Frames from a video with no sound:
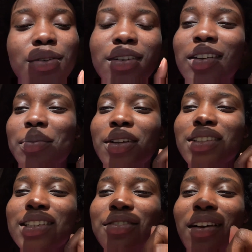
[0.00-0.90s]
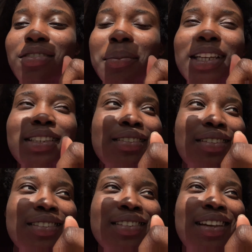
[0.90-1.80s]
good at positive
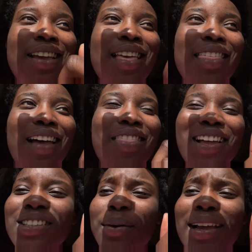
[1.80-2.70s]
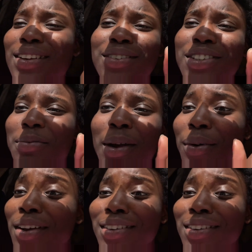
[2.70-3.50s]
affirmations that that's why I don't do my work on